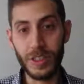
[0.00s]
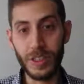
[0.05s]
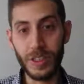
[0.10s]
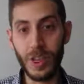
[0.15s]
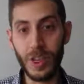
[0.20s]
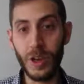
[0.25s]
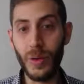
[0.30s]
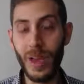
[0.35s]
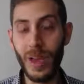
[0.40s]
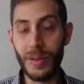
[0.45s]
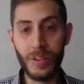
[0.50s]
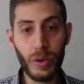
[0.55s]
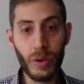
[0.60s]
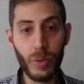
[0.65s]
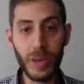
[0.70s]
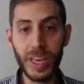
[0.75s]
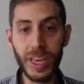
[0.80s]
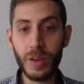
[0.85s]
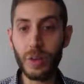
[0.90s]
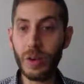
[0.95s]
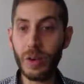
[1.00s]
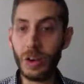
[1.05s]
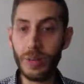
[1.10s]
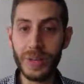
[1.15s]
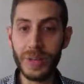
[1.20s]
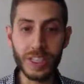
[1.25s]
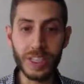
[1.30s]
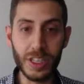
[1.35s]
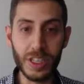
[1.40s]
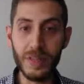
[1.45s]
So every week we're going to
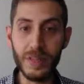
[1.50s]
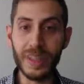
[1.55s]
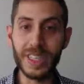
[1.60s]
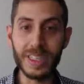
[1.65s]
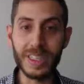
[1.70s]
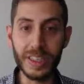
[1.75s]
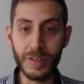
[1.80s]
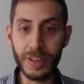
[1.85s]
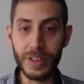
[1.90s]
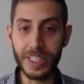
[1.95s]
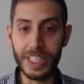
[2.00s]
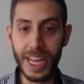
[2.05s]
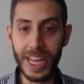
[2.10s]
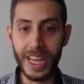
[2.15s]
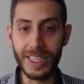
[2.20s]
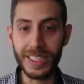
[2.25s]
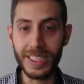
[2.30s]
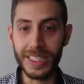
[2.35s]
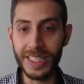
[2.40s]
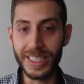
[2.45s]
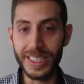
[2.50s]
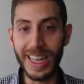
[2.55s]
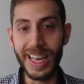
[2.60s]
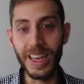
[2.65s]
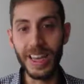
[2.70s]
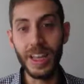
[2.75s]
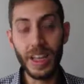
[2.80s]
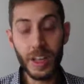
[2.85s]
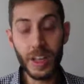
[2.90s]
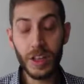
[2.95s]
be solving different challenges
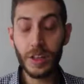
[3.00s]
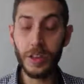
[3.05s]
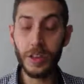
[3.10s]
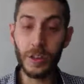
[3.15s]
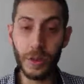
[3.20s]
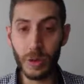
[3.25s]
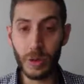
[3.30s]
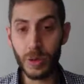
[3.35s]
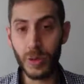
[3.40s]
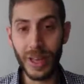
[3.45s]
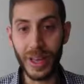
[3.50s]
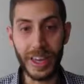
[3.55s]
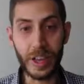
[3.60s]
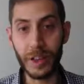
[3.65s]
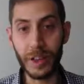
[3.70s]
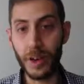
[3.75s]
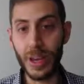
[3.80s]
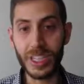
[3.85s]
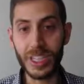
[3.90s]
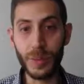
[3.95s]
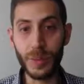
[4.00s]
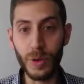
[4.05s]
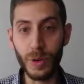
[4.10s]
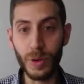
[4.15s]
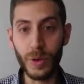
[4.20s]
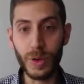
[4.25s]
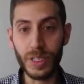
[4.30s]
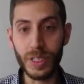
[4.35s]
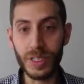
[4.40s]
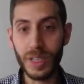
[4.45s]
that you and other
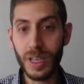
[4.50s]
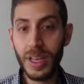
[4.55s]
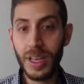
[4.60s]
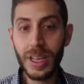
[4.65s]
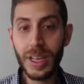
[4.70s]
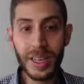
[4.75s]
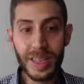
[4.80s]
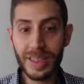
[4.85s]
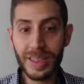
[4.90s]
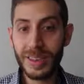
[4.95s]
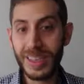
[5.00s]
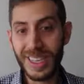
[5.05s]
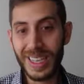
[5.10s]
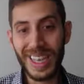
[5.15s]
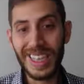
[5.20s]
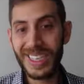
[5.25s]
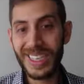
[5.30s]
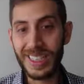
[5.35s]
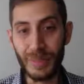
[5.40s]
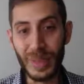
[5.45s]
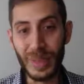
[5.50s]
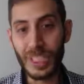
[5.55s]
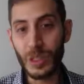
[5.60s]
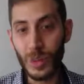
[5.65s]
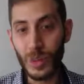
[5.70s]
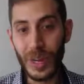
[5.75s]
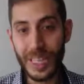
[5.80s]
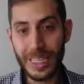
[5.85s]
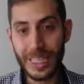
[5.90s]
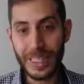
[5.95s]
entrepreneurs kind of submit
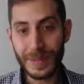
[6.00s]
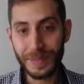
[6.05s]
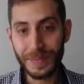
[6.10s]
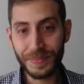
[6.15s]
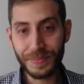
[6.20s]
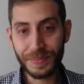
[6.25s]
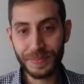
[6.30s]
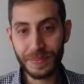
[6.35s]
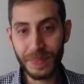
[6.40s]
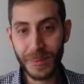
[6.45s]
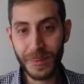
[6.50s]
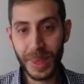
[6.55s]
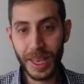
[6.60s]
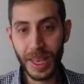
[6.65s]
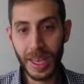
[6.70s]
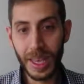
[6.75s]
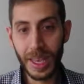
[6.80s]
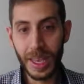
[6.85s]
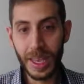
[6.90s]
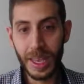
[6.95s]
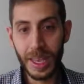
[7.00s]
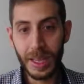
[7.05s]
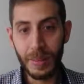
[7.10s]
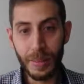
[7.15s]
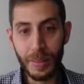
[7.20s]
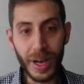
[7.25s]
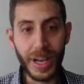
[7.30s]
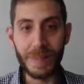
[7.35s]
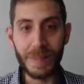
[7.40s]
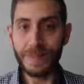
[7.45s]
to us.
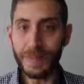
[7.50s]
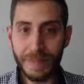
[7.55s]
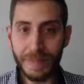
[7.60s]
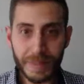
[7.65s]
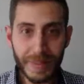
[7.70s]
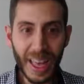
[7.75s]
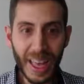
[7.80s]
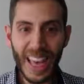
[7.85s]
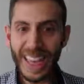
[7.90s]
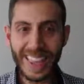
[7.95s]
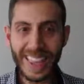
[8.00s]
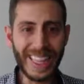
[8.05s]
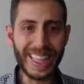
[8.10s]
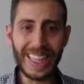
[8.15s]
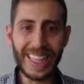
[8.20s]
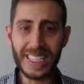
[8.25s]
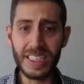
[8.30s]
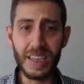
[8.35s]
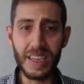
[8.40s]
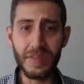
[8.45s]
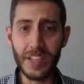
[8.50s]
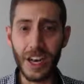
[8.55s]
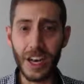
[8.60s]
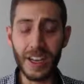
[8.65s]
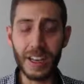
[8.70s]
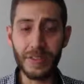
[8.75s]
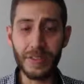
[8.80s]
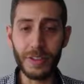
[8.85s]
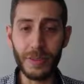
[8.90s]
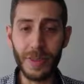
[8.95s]
But I think that's enough
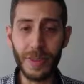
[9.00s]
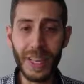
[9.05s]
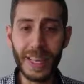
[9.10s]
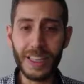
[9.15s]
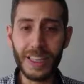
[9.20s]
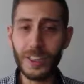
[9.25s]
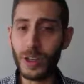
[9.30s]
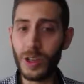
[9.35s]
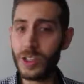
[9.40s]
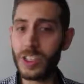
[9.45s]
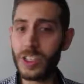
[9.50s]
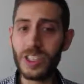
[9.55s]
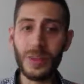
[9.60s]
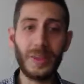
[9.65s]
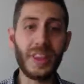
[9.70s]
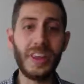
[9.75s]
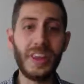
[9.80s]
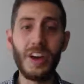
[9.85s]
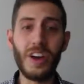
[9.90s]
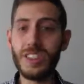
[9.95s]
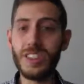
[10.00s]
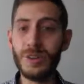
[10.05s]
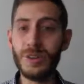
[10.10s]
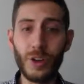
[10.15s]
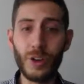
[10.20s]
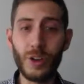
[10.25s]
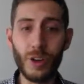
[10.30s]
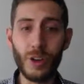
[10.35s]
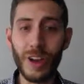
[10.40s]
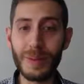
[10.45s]
talking for me. Those are some of the awesome
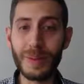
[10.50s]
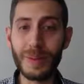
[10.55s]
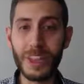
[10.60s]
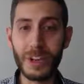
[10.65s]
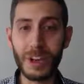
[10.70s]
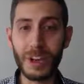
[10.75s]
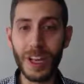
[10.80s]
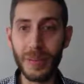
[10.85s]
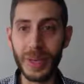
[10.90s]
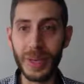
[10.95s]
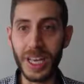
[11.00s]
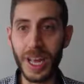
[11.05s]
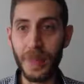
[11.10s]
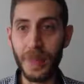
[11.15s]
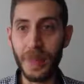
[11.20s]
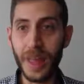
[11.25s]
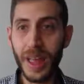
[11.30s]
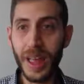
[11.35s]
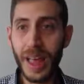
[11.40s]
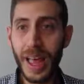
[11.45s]
programs that are coming up.